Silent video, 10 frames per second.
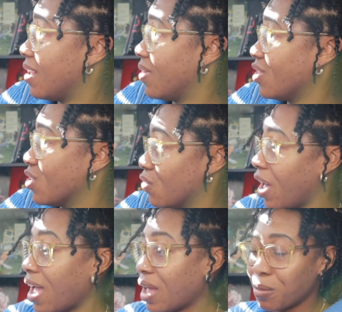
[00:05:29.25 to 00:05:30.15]
This is a
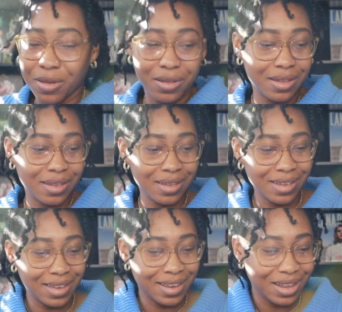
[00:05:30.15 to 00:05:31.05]
vibe.
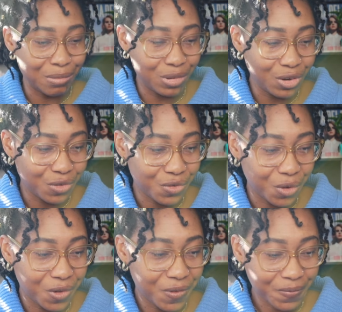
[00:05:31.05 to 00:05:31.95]
Beautiful.